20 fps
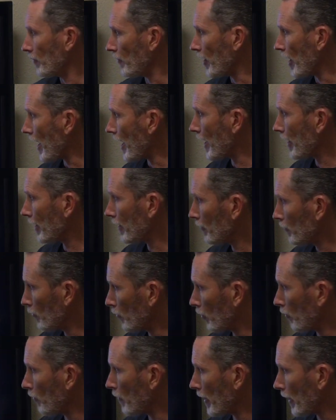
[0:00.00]
That
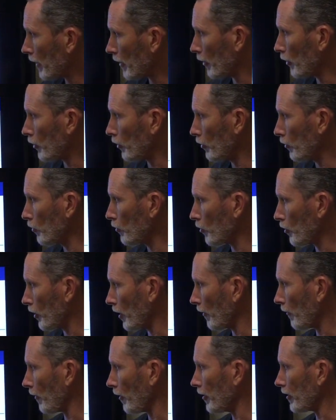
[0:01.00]
will make a huge
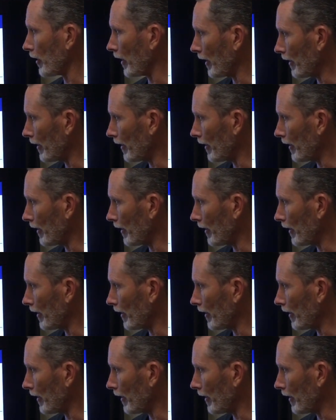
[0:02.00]
difference.